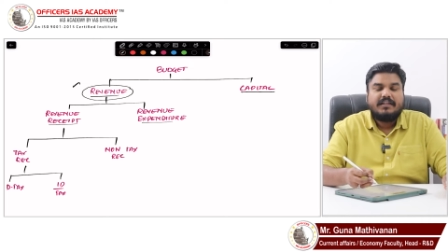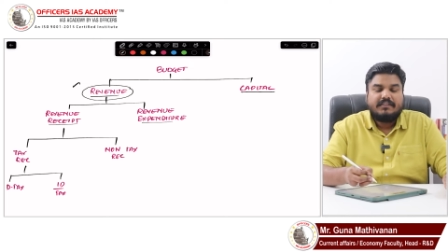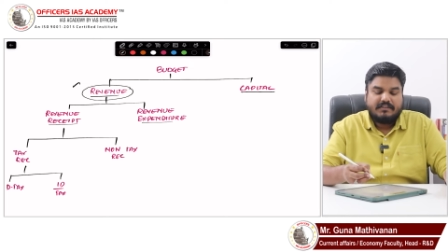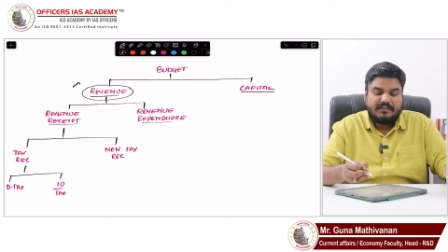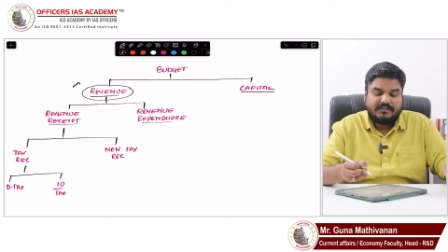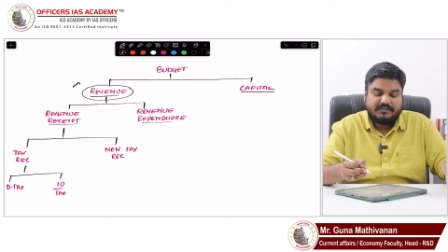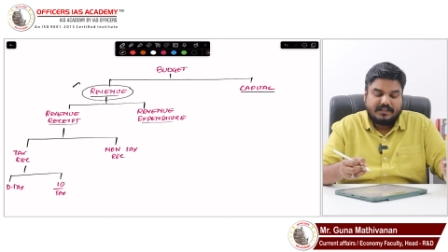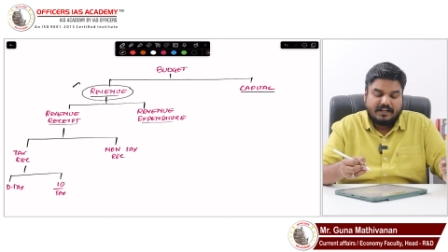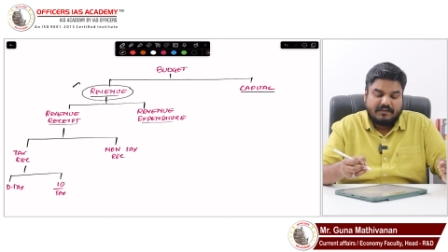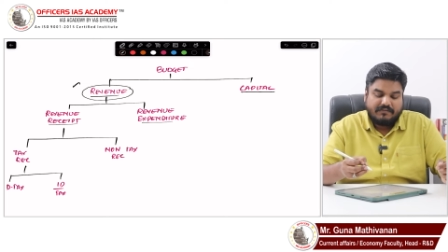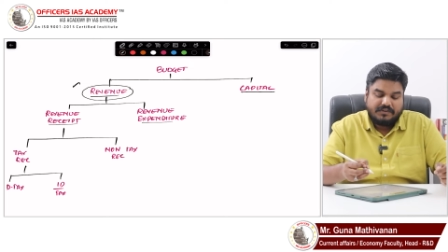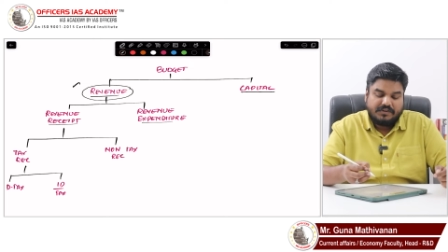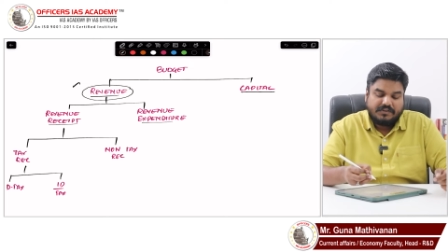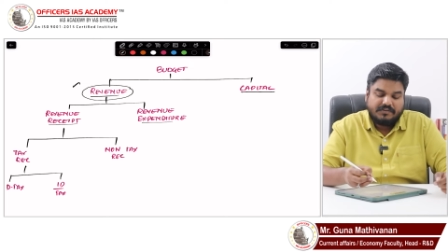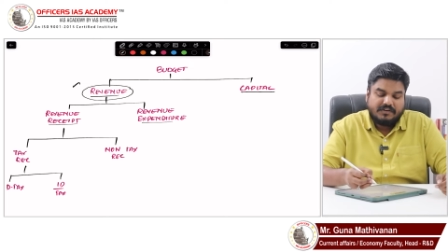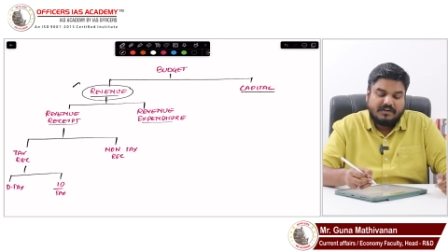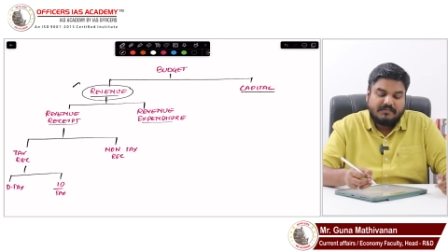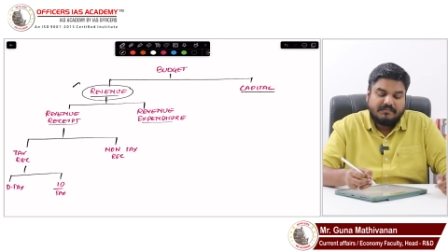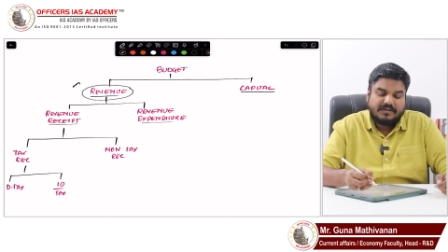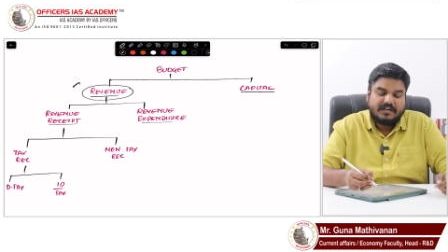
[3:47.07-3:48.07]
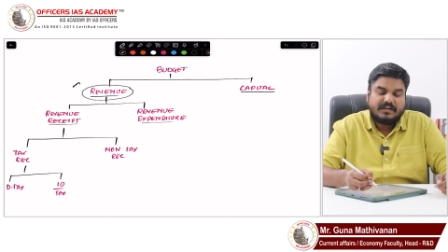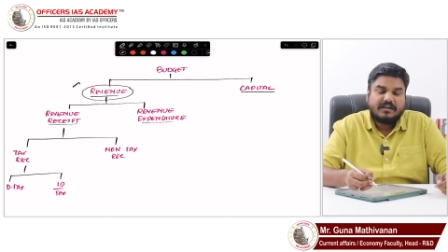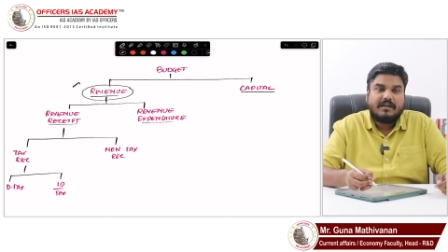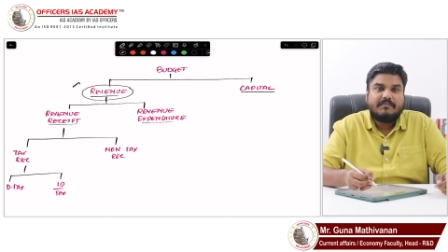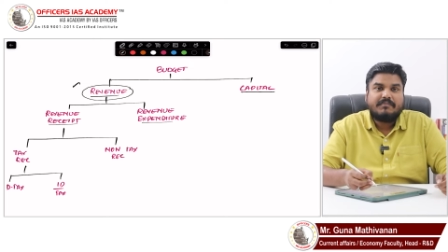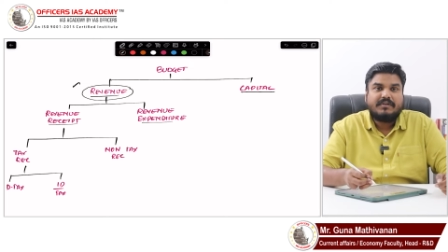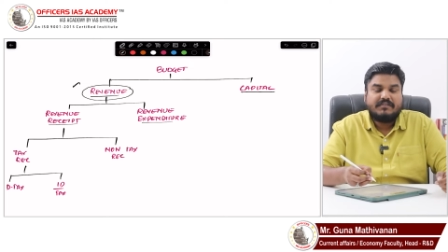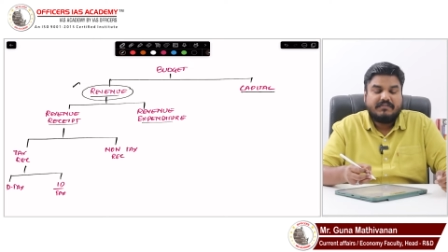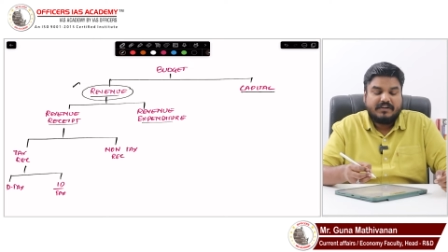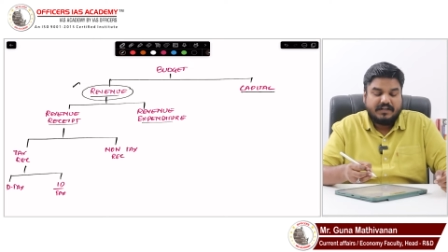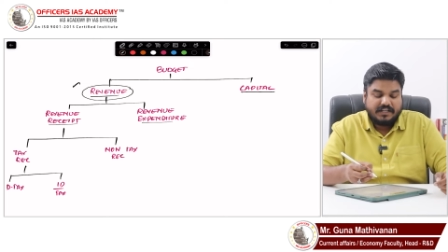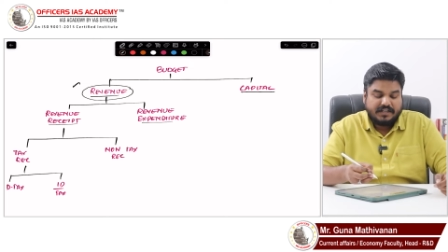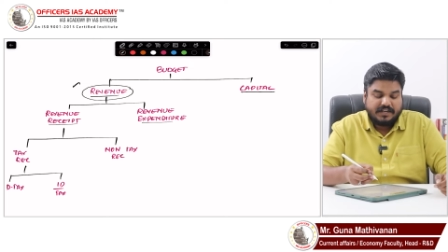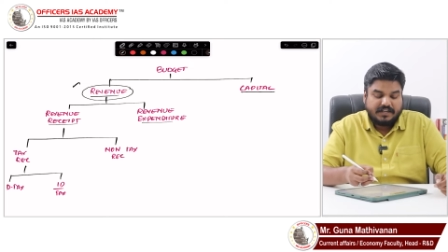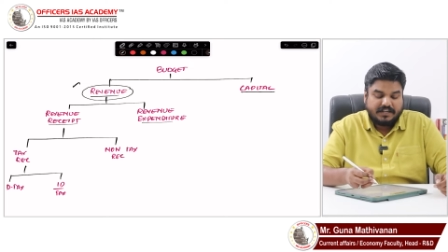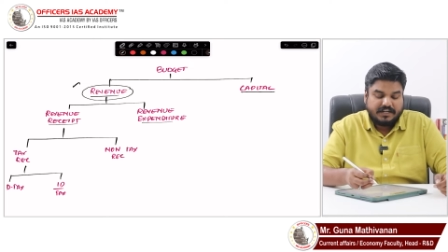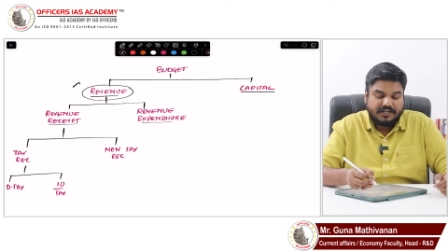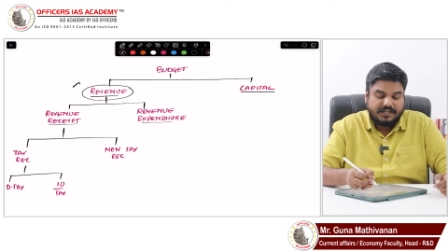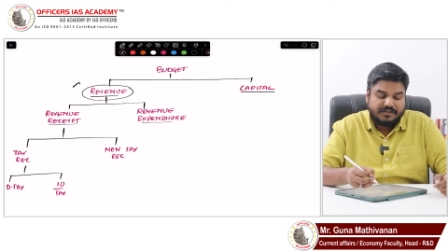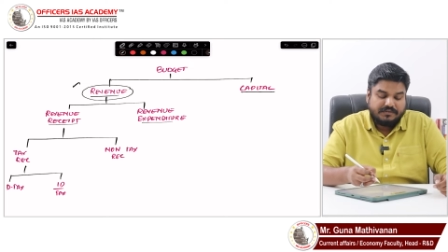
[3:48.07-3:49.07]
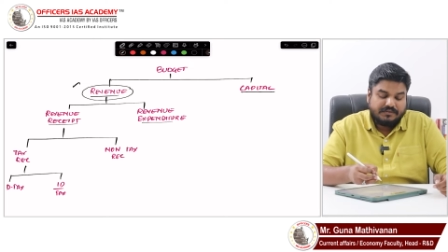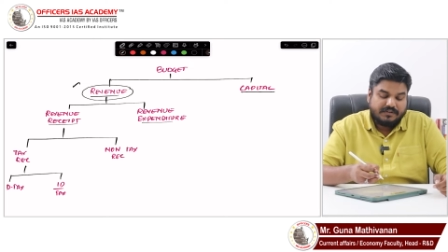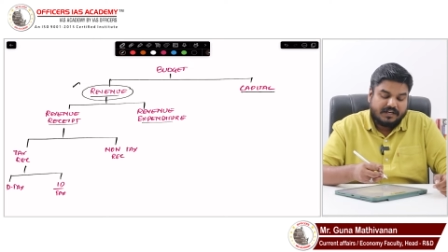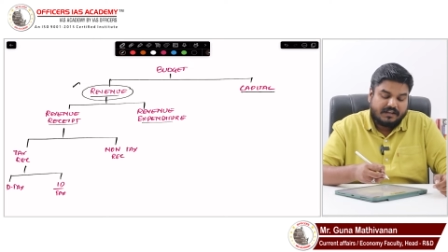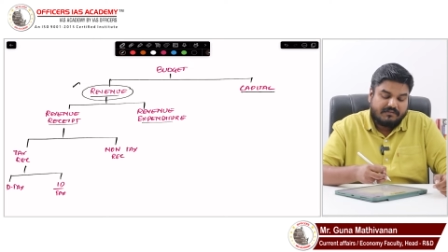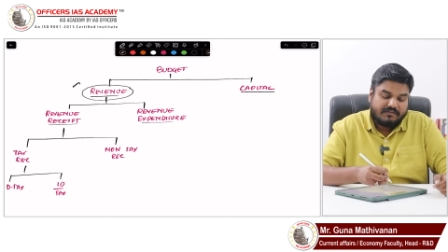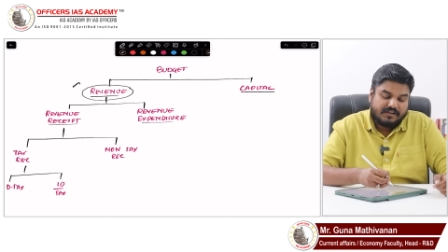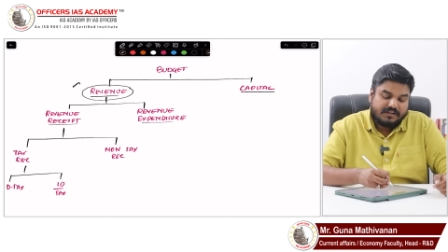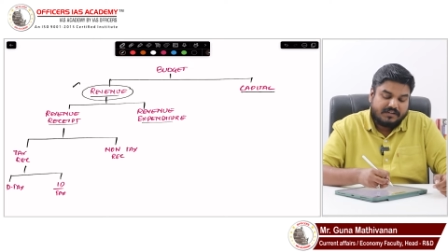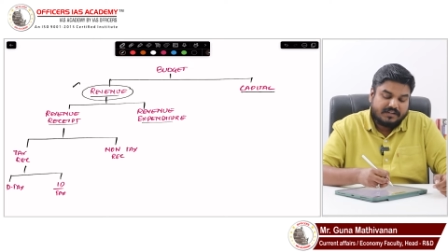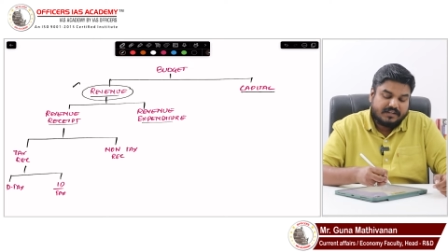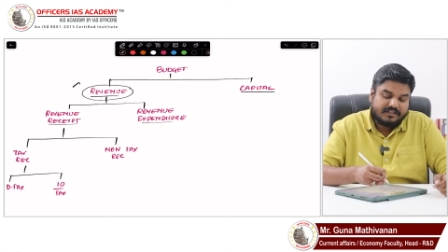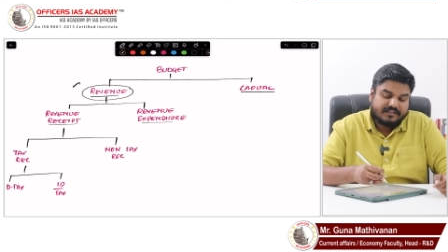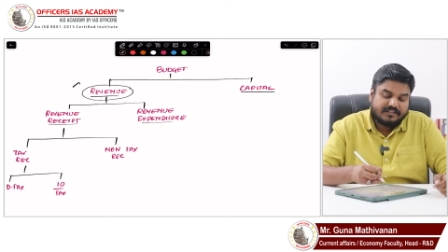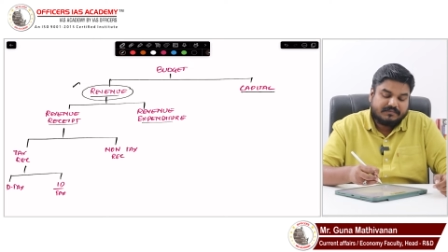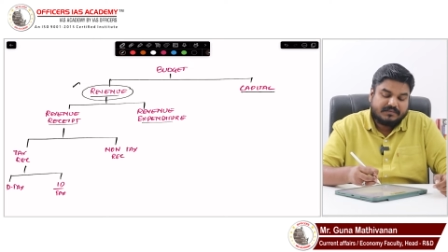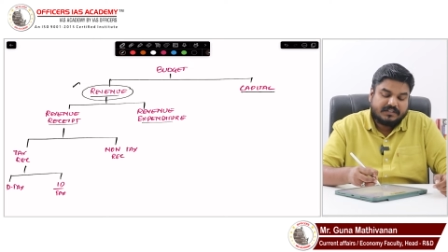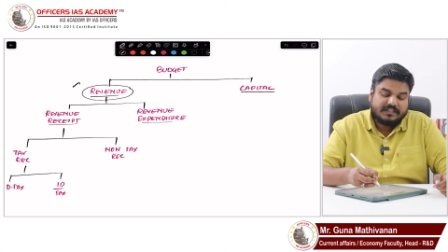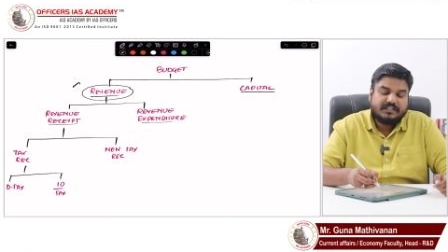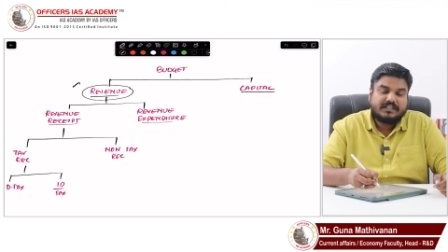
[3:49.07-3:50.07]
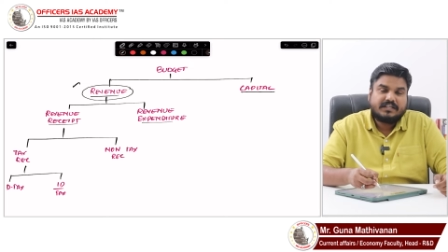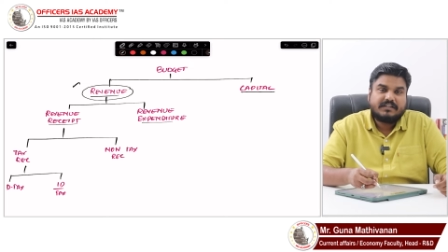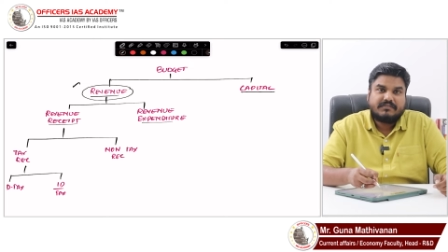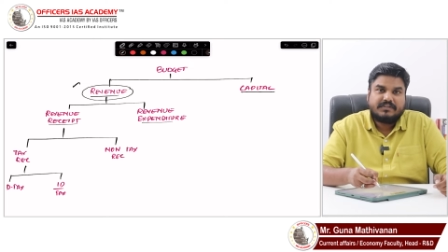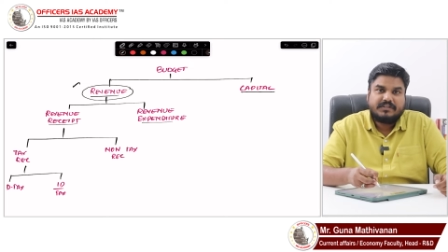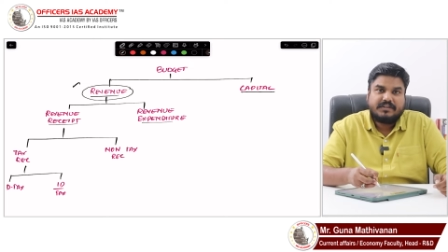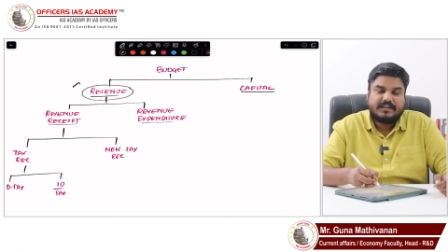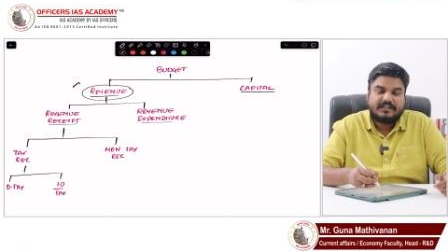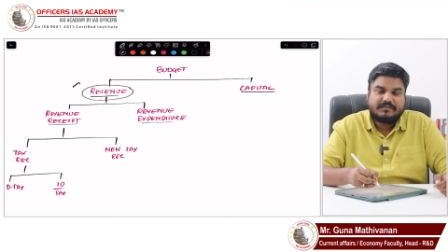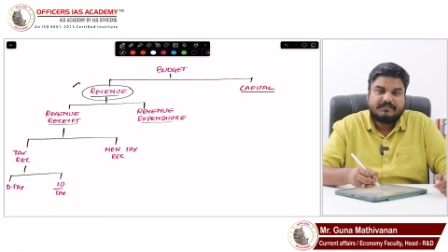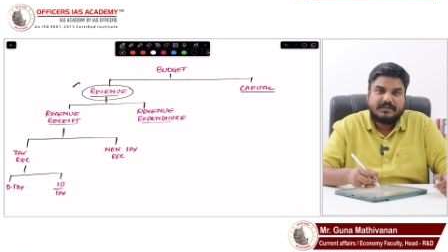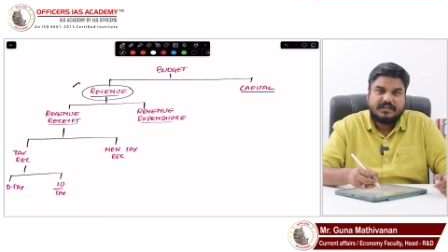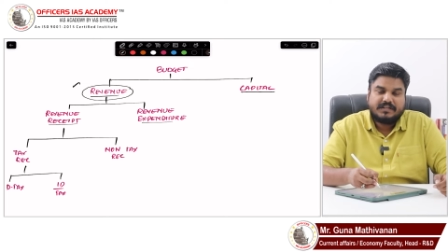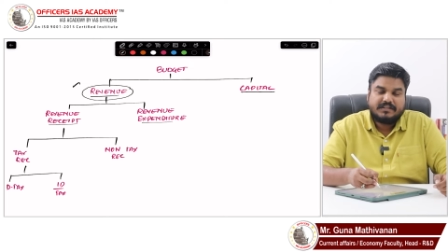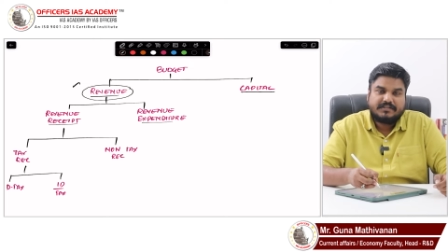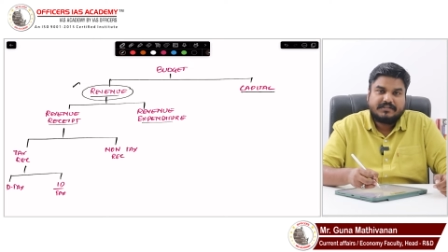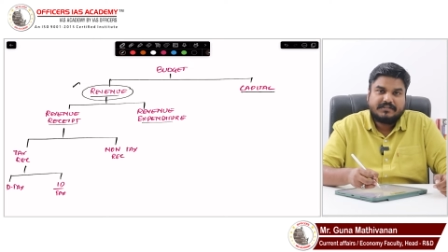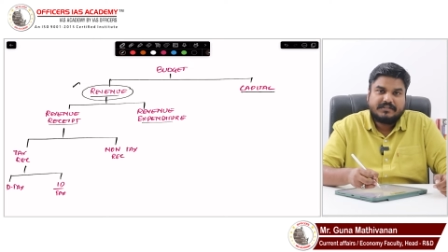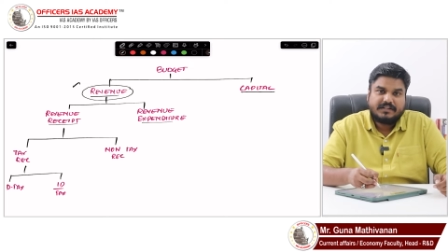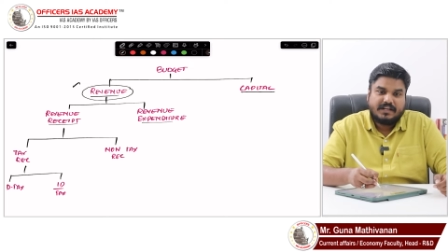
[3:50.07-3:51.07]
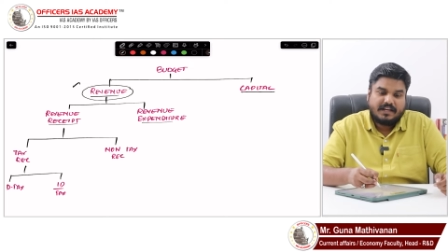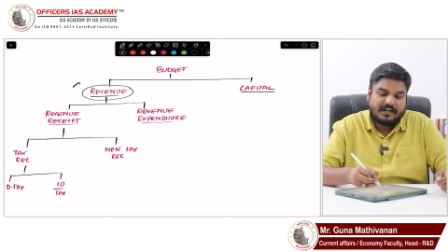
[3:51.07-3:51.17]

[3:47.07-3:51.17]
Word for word: This revenue component, I am dividing it into revenue receipt and revenue expenditure.